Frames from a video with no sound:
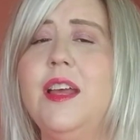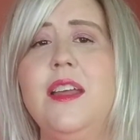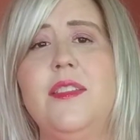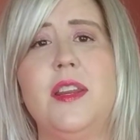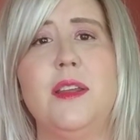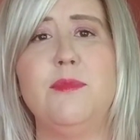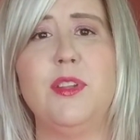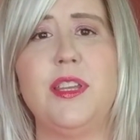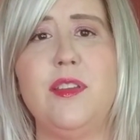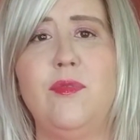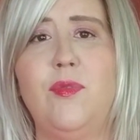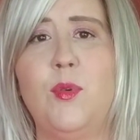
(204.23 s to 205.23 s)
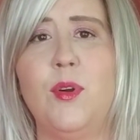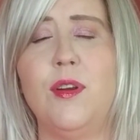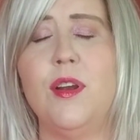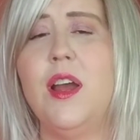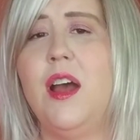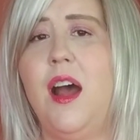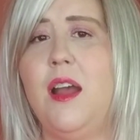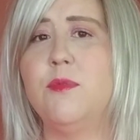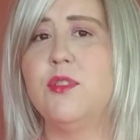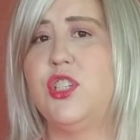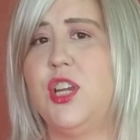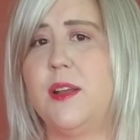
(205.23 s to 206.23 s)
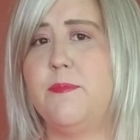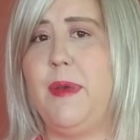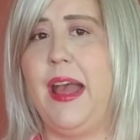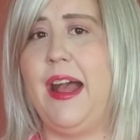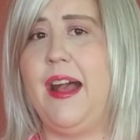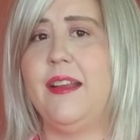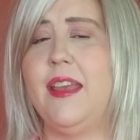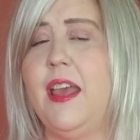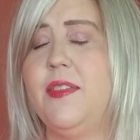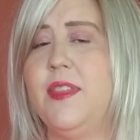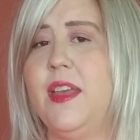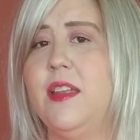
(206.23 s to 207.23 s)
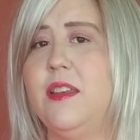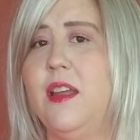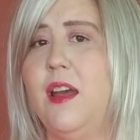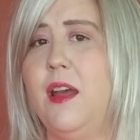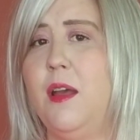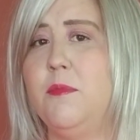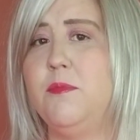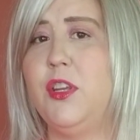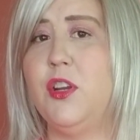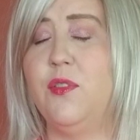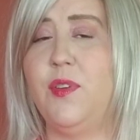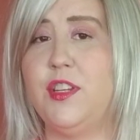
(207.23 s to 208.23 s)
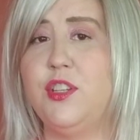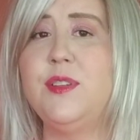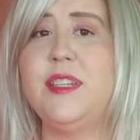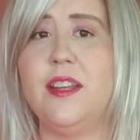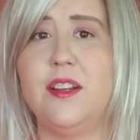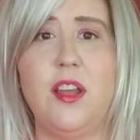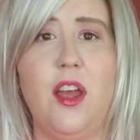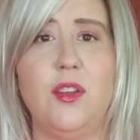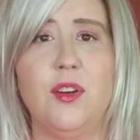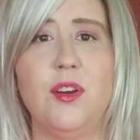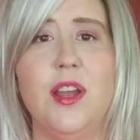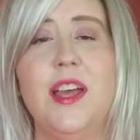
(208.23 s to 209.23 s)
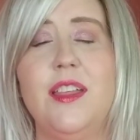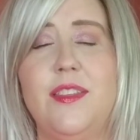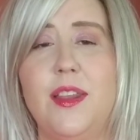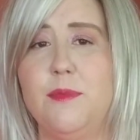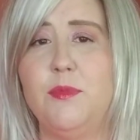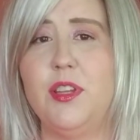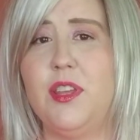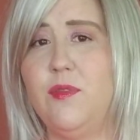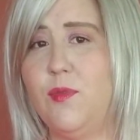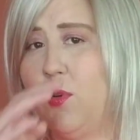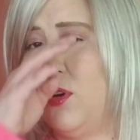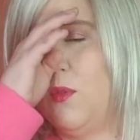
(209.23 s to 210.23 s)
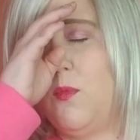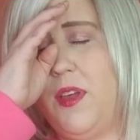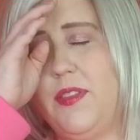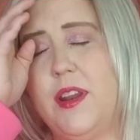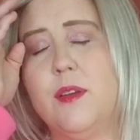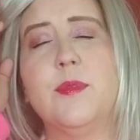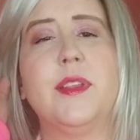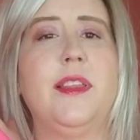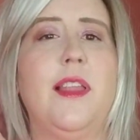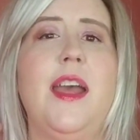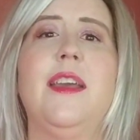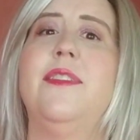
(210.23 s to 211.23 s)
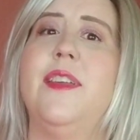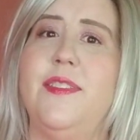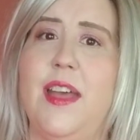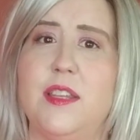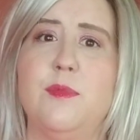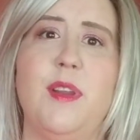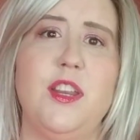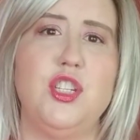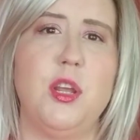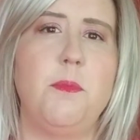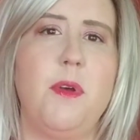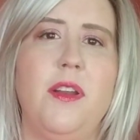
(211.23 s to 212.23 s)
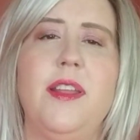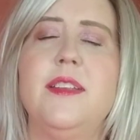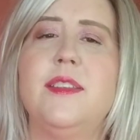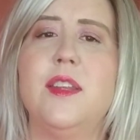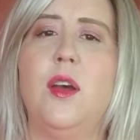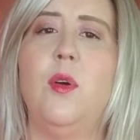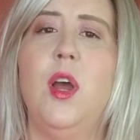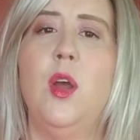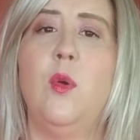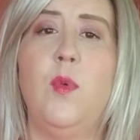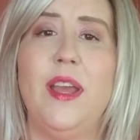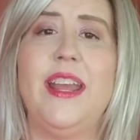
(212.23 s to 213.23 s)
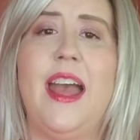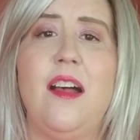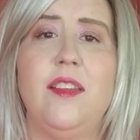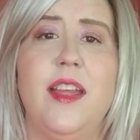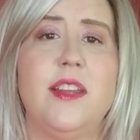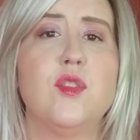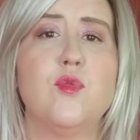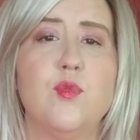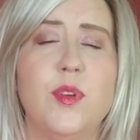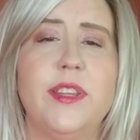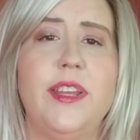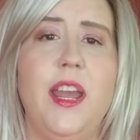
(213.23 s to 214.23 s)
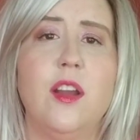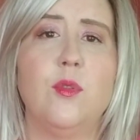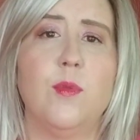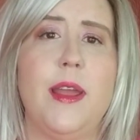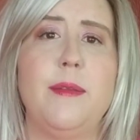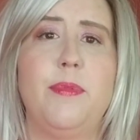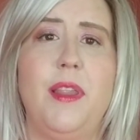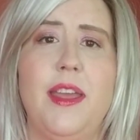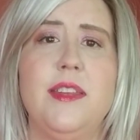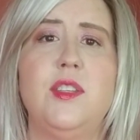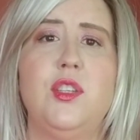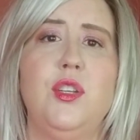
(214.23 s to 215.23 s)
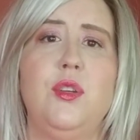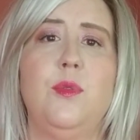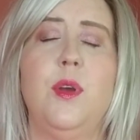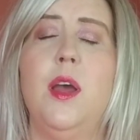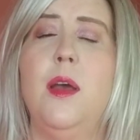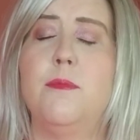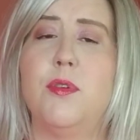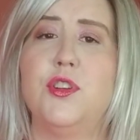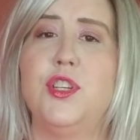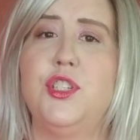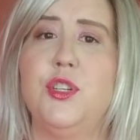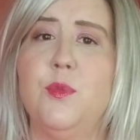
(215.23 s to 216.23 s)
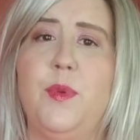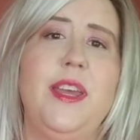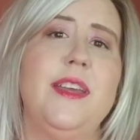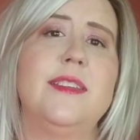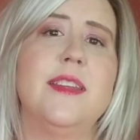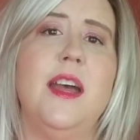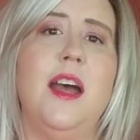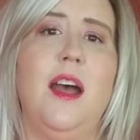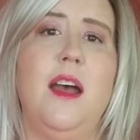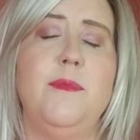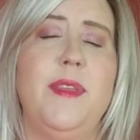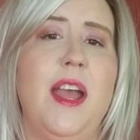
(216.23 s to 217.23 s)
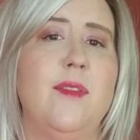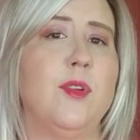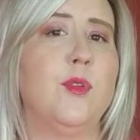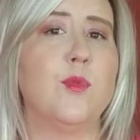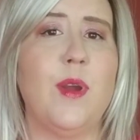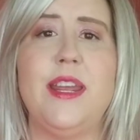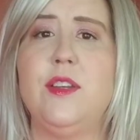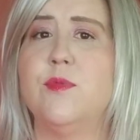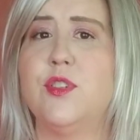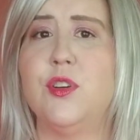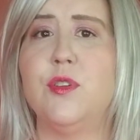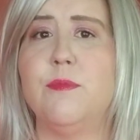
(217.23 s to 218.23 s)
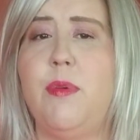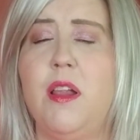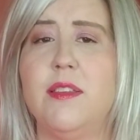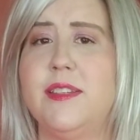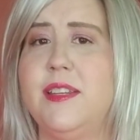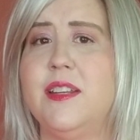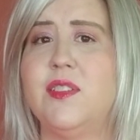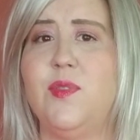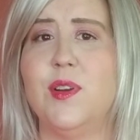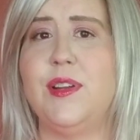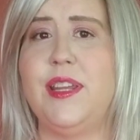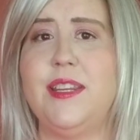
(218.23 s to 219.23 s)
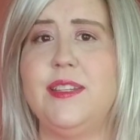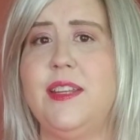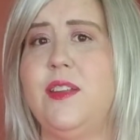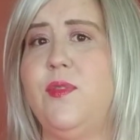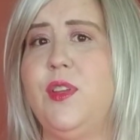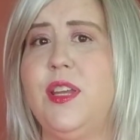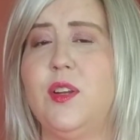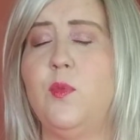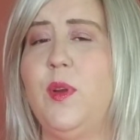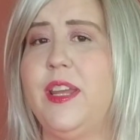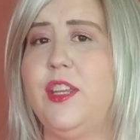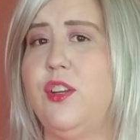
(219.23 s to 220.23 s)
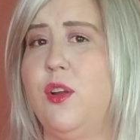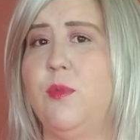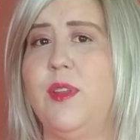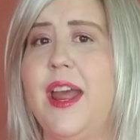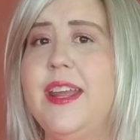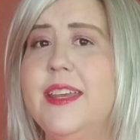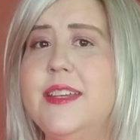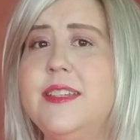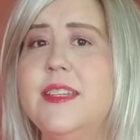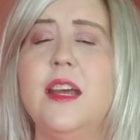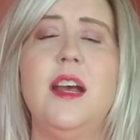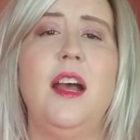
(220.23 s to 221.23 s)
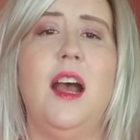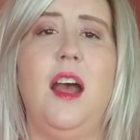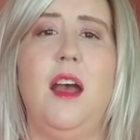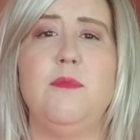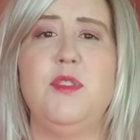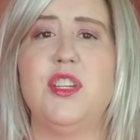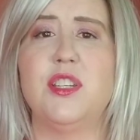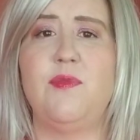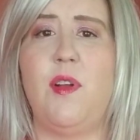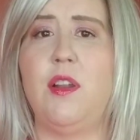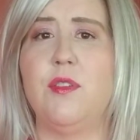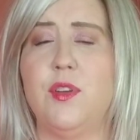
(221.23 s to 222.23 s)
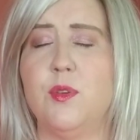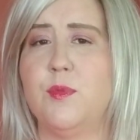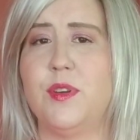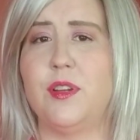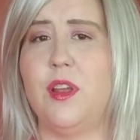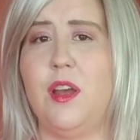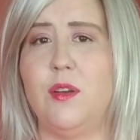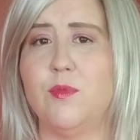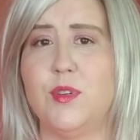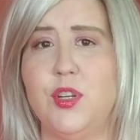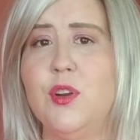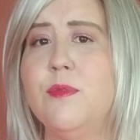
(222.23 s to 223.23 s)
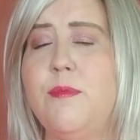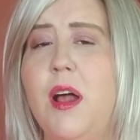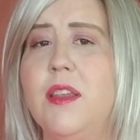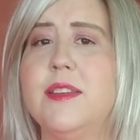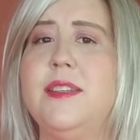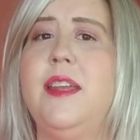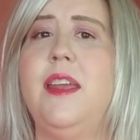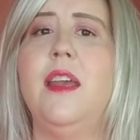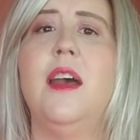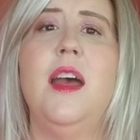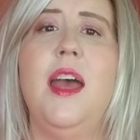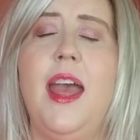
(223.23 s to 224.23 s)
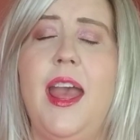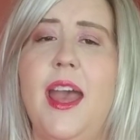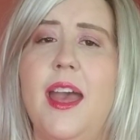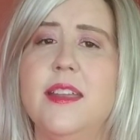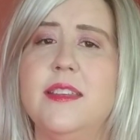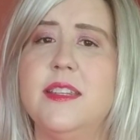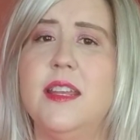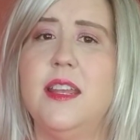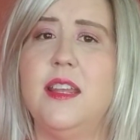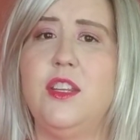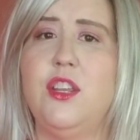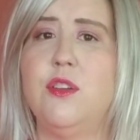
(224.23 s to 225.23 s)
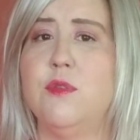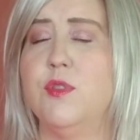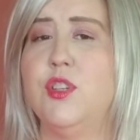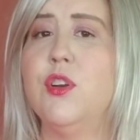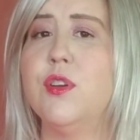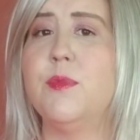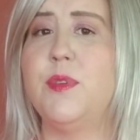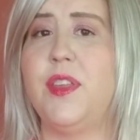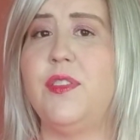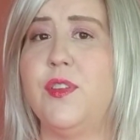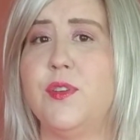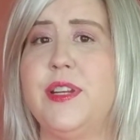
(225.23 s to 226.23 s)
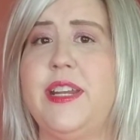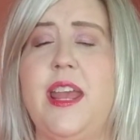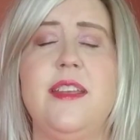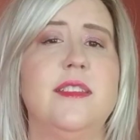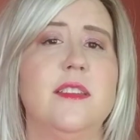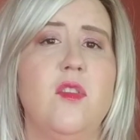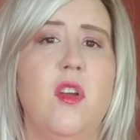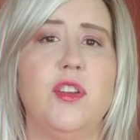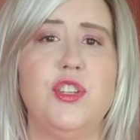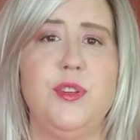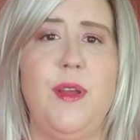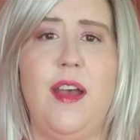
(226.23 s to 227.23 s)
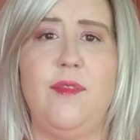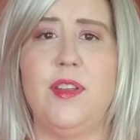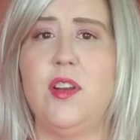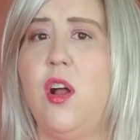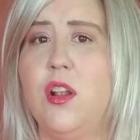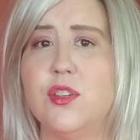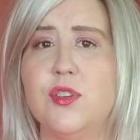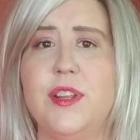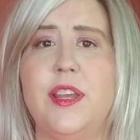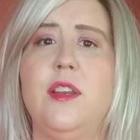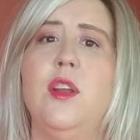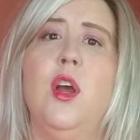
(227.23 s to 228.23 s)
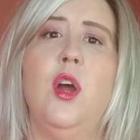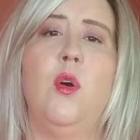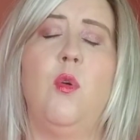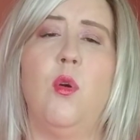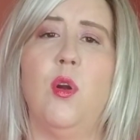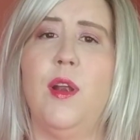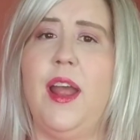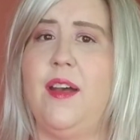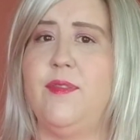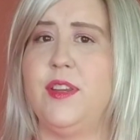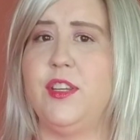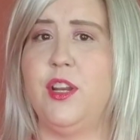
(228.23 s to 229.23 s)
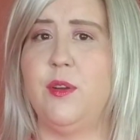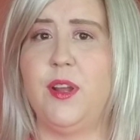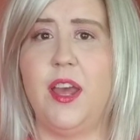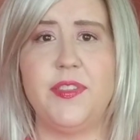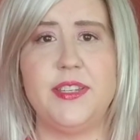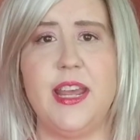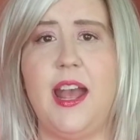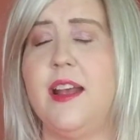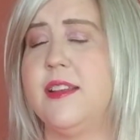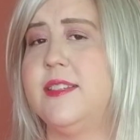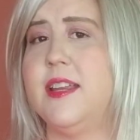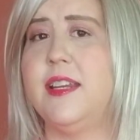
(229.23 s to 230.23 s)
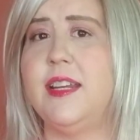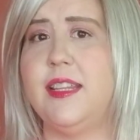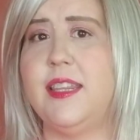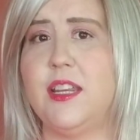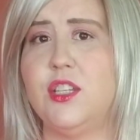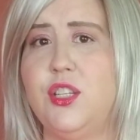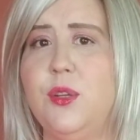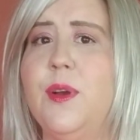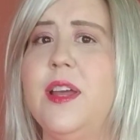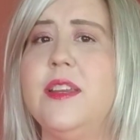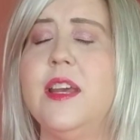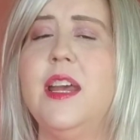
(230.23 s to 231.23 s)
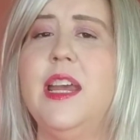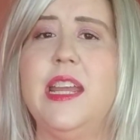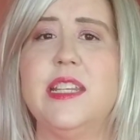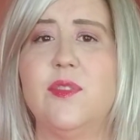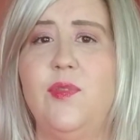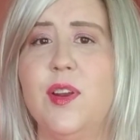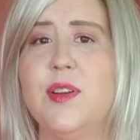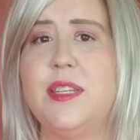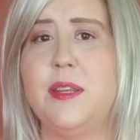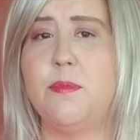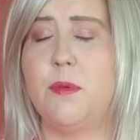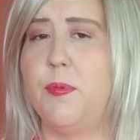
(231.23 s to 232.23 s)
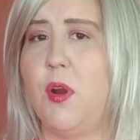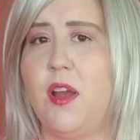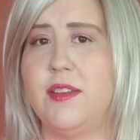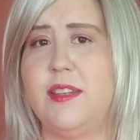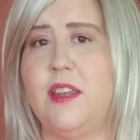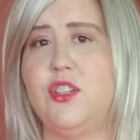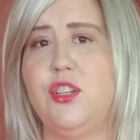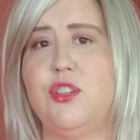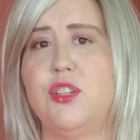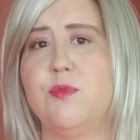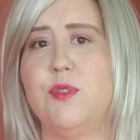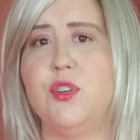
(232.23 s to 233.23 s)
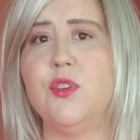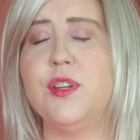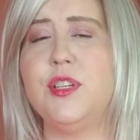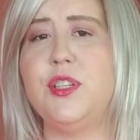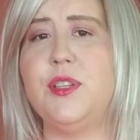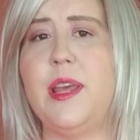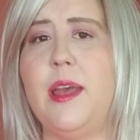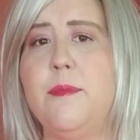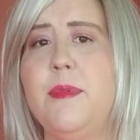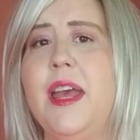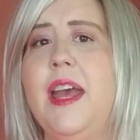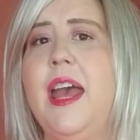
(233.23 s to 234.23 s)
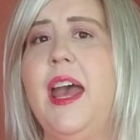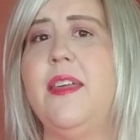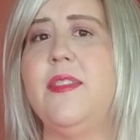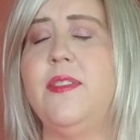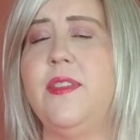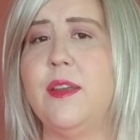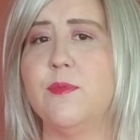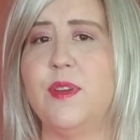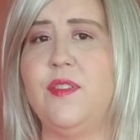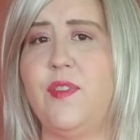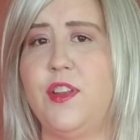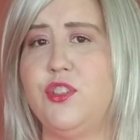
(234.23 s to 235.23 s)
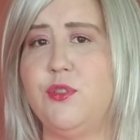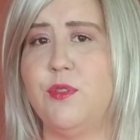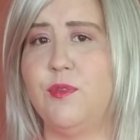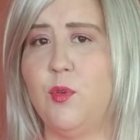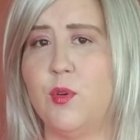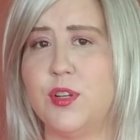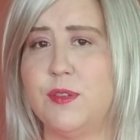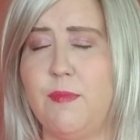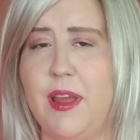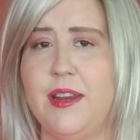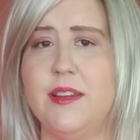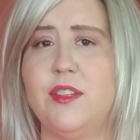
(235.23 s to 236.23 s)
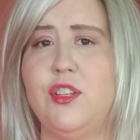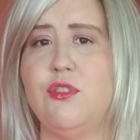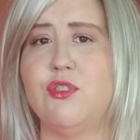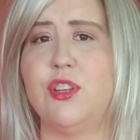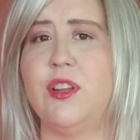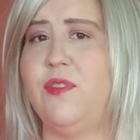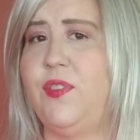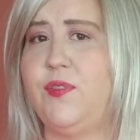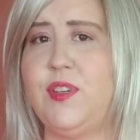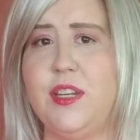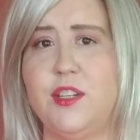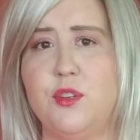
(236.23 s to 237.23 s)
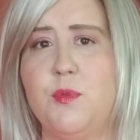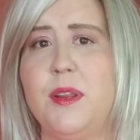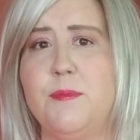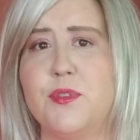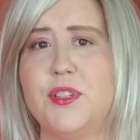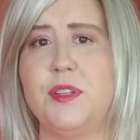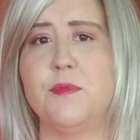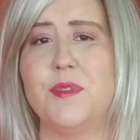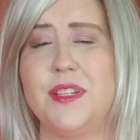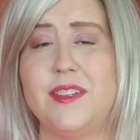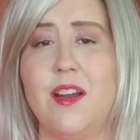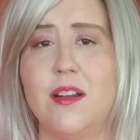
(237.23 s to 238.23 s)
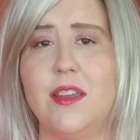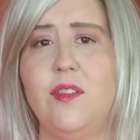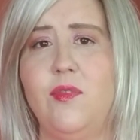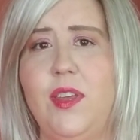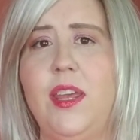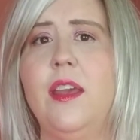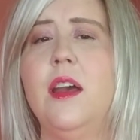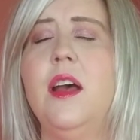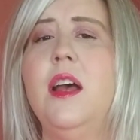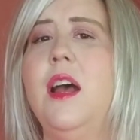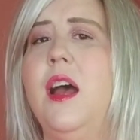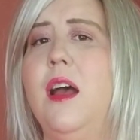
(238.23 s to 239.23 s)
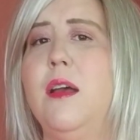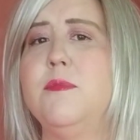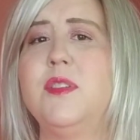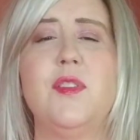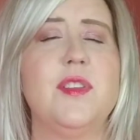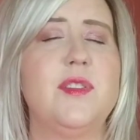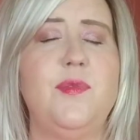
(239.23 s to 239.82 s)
that I'm looking for. I will check back, and then if I do see a color that I'm looking for or one that I really like, then that's when I jump on it. So Wig Outlet is really a great place to purchase your wigs. They have a great return policy. It's very easy. If you get a wig, you don't like it, you just follow their return policy, and you can return it within 30 days as long as you haven't altered it or haven't, cut the tags, done anything to it. It's a very simple process. You just return it to them, and then they refund you, of course, minus usually a 15 to 20% restocking fee. So this